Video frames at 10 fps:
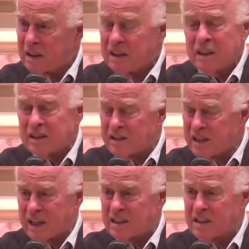Not
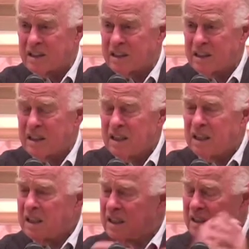sex.
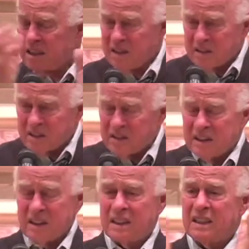You know,
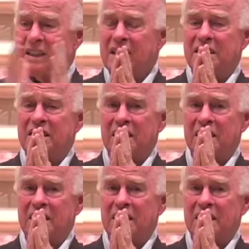but